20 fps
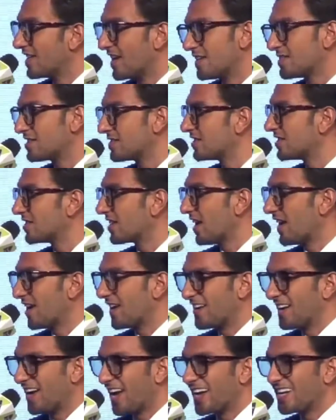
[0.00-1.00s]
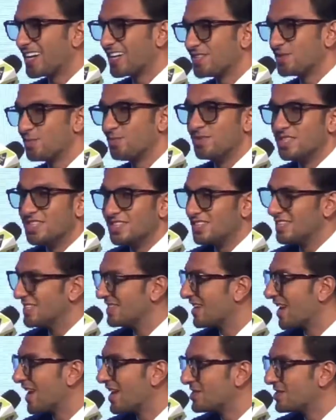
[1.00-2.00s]
Yes. I get to meet
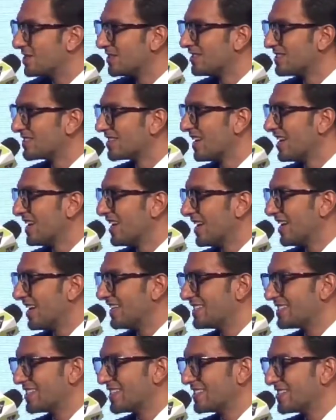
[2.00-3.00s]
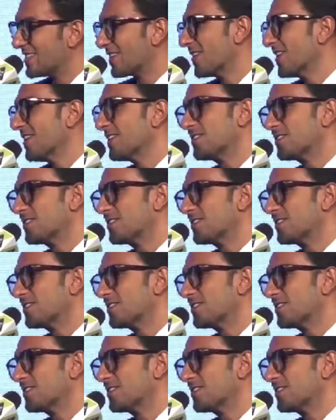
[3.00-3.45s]
these legends. It's a real